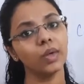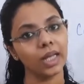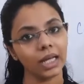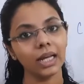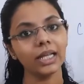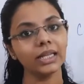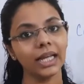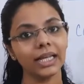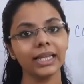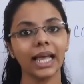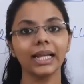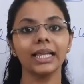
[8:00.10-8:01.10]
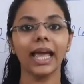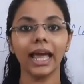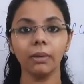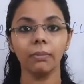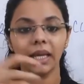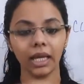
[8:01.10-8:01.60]
really think that
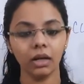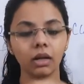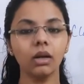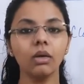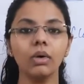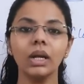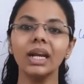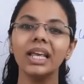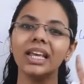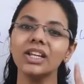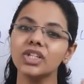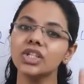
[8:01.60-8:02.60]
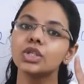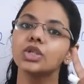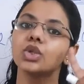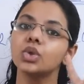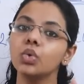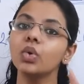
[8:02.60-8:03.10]
can be included in
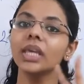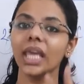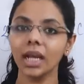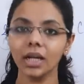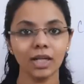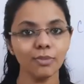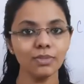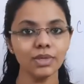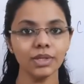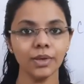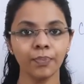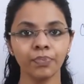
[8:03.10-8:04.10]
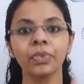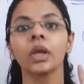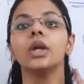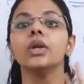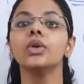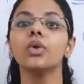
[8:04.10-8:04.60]
just 2 kingdoms?
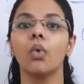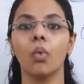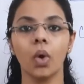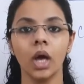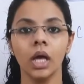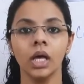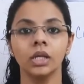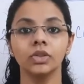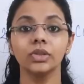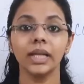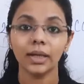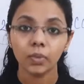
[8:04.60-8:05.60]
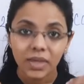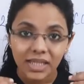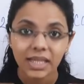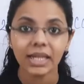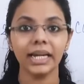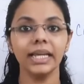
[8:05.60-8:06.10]
No. So that was
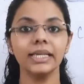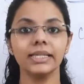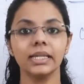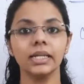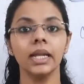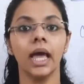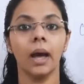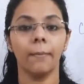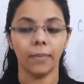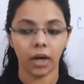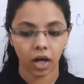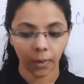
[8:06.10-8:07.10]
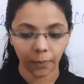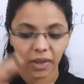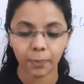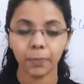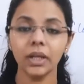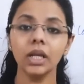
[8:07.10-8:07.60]
the reason
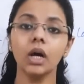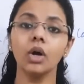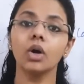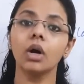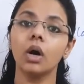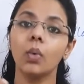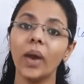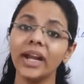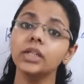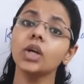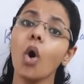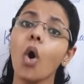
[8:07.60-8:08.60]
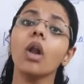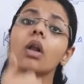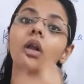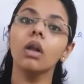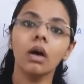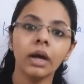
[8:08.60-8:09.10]
people went
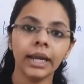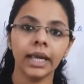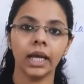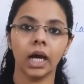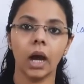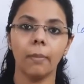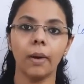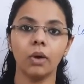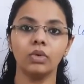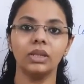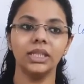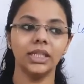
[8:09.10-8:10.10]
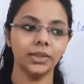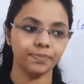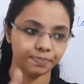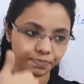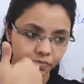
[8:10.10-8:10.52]
on learning about the